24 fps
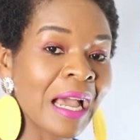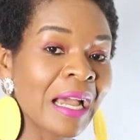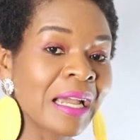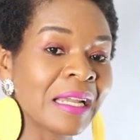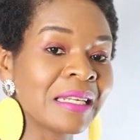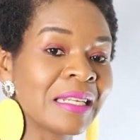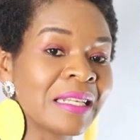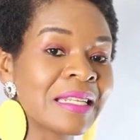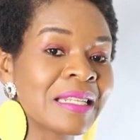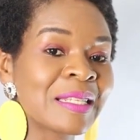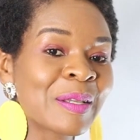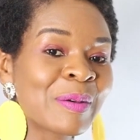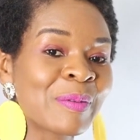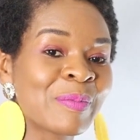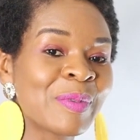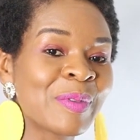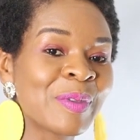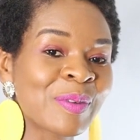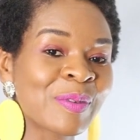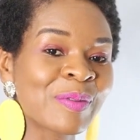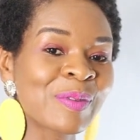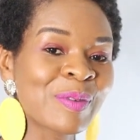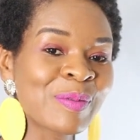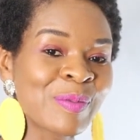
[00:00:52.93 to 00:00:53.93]
I need
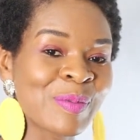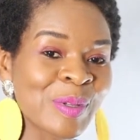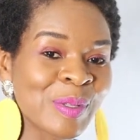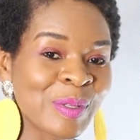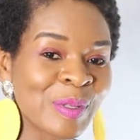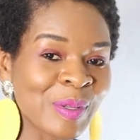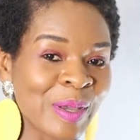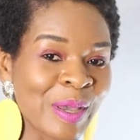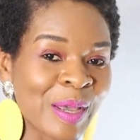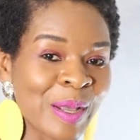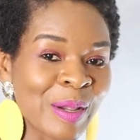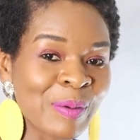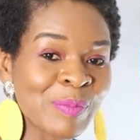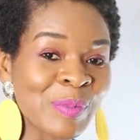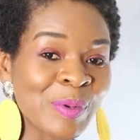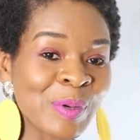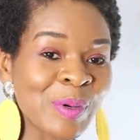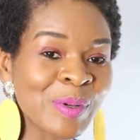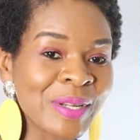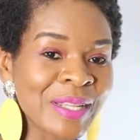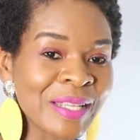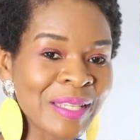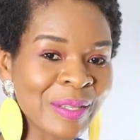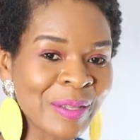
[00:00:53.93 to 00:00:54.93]
something from you to help
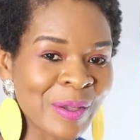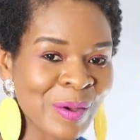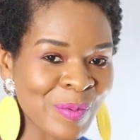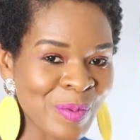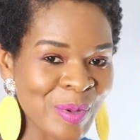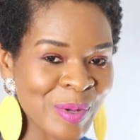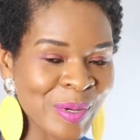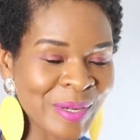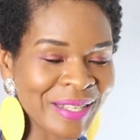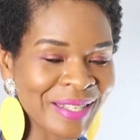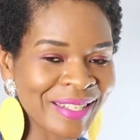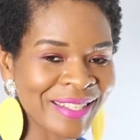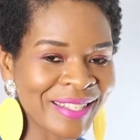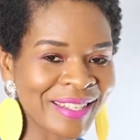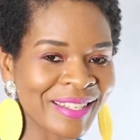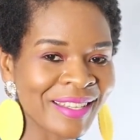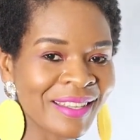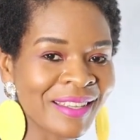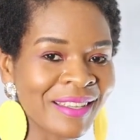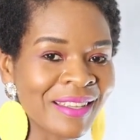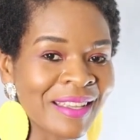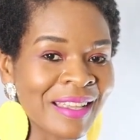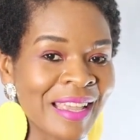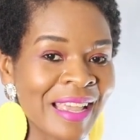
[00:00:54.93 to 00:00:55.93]
grow this
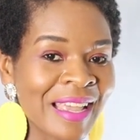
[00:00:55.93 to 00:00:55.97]
community.